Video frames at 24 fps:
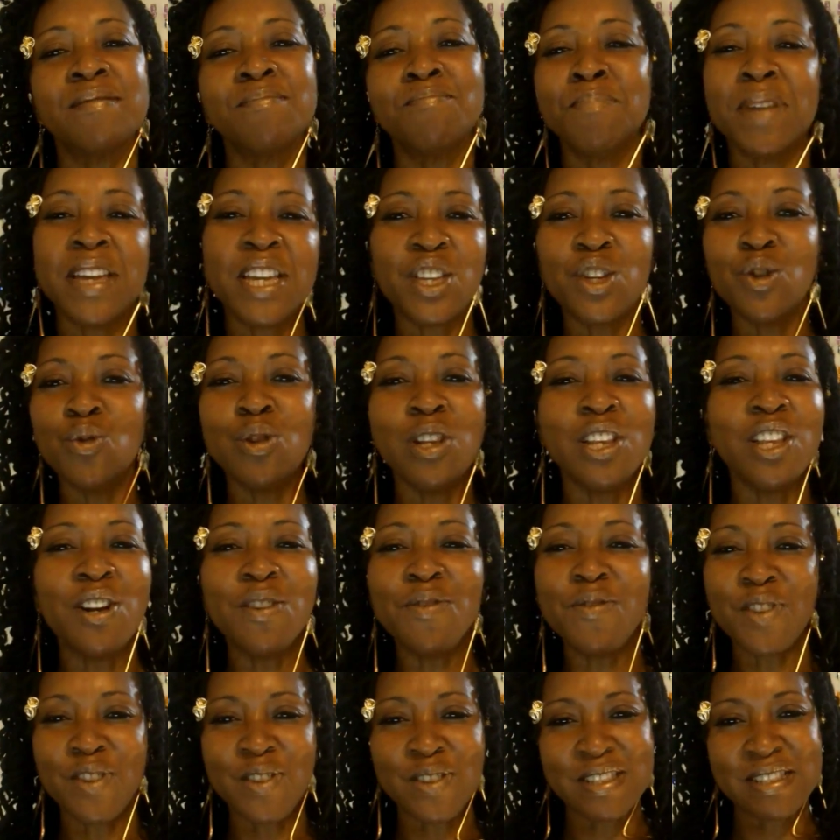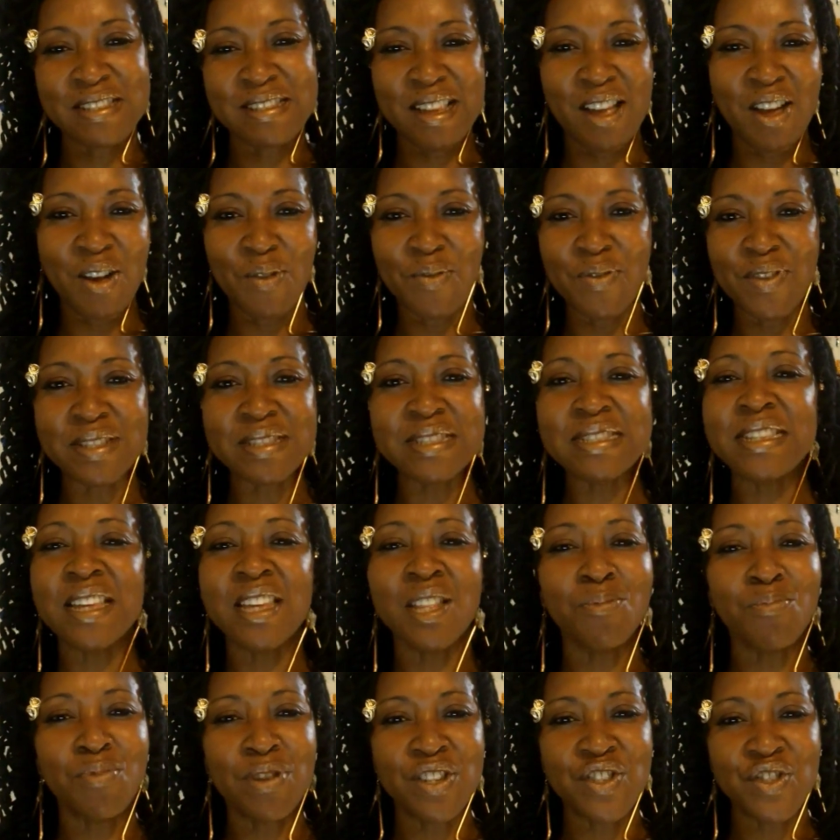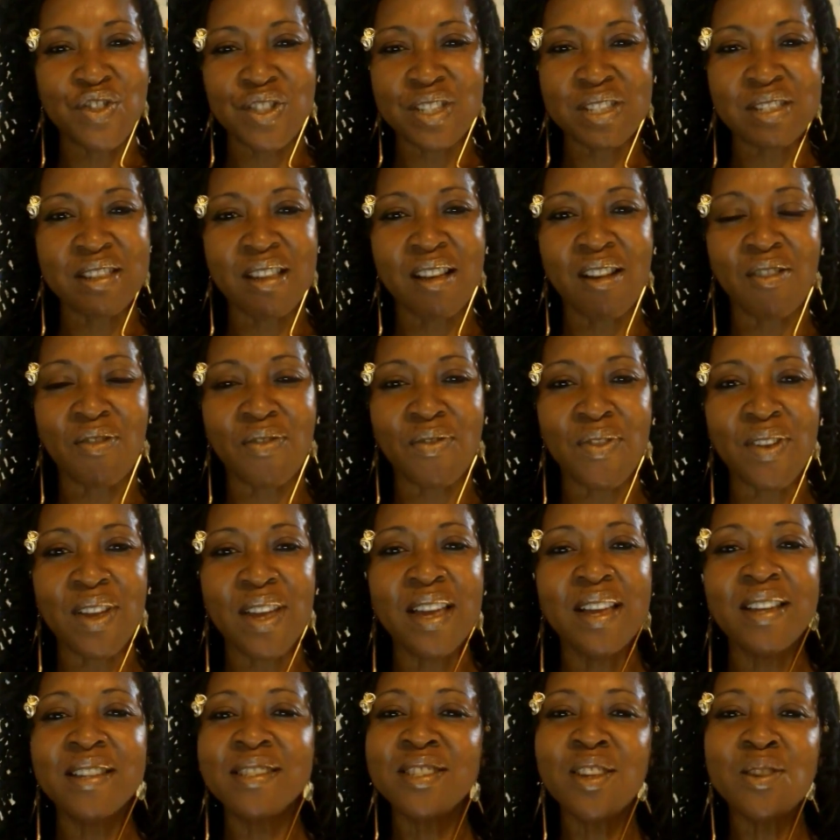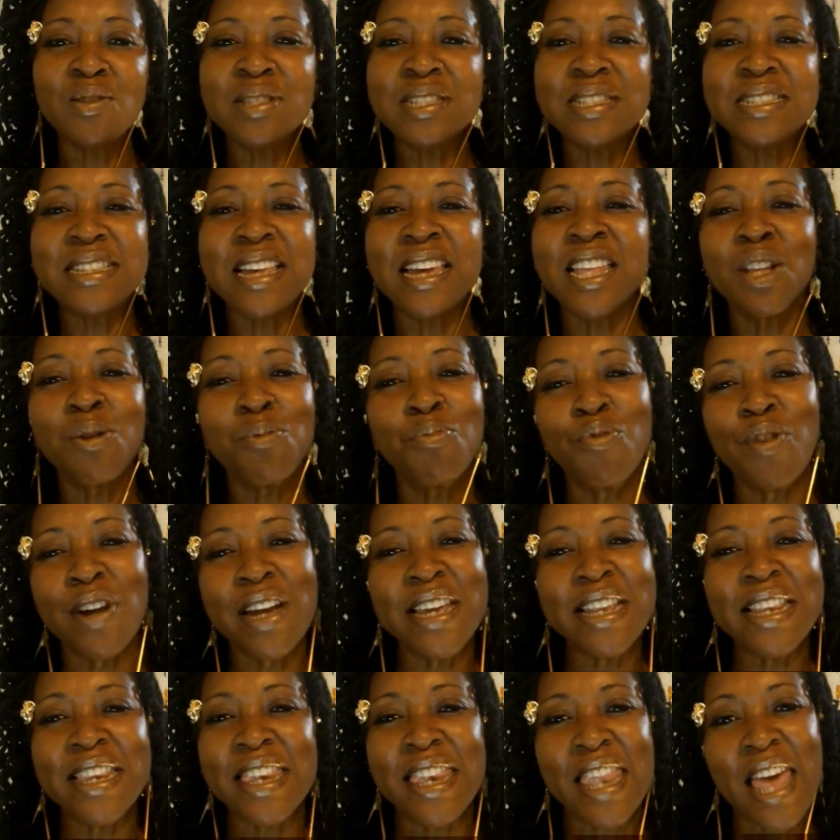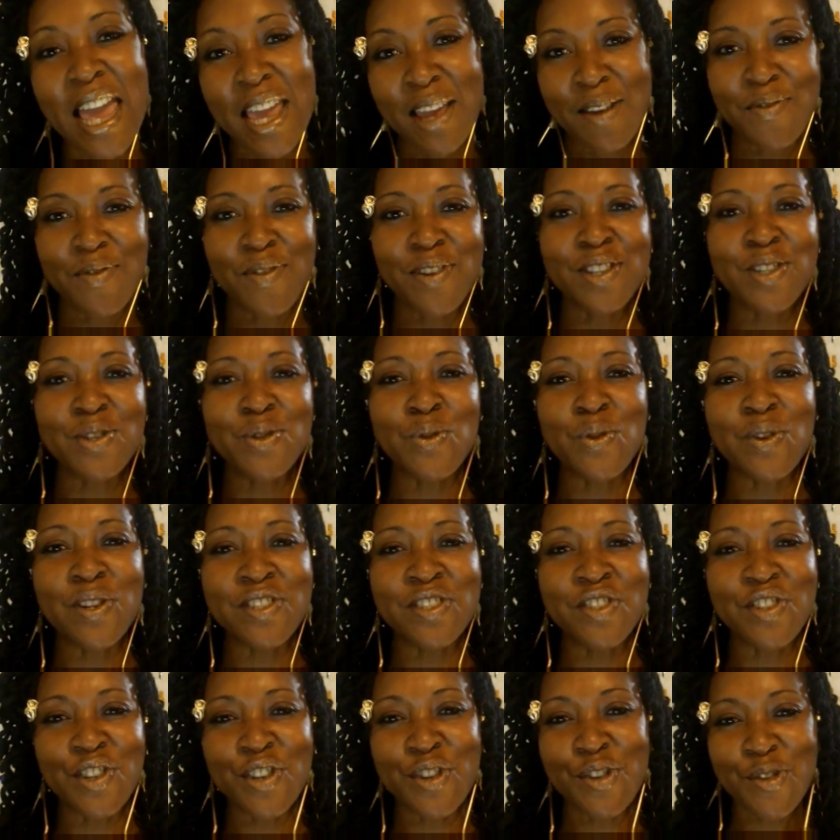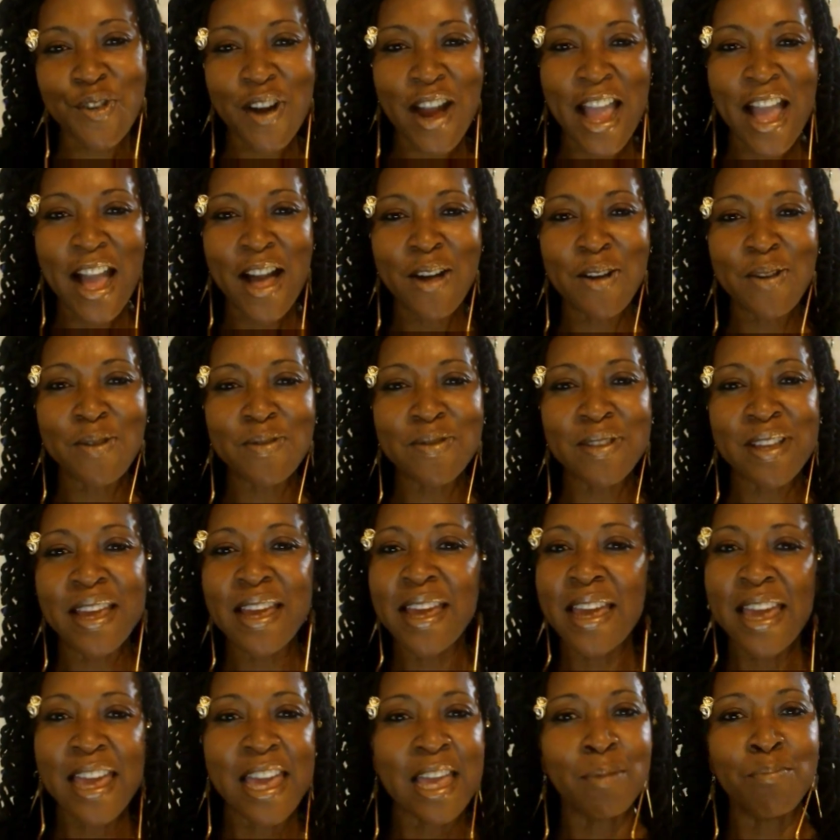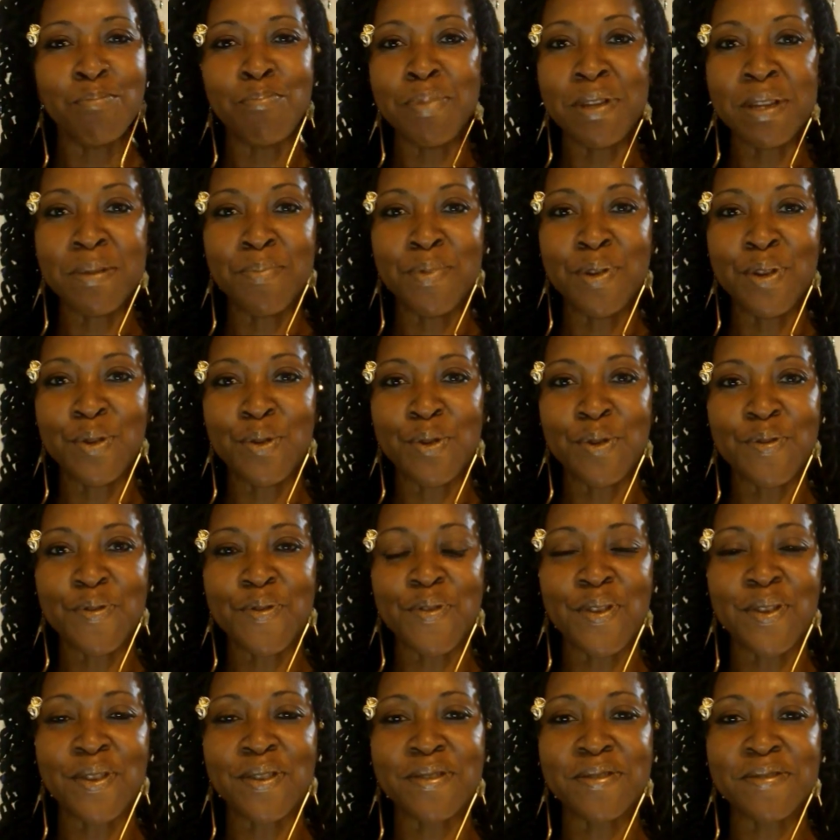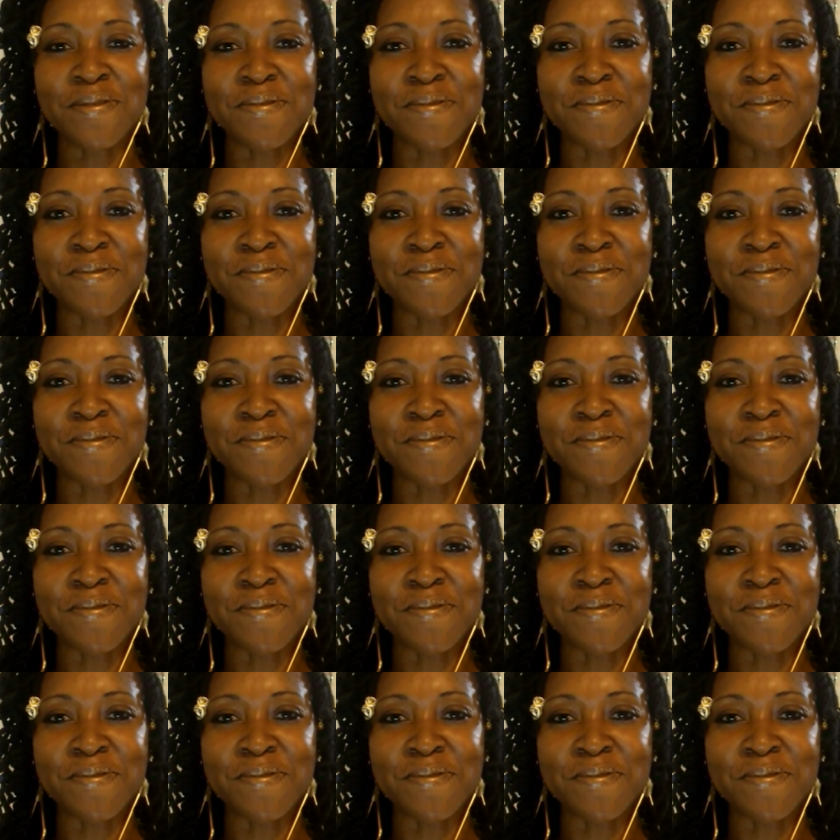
make you love yourself and celebrate yourself. So celebrate life, adorn your crown, and be beautiful.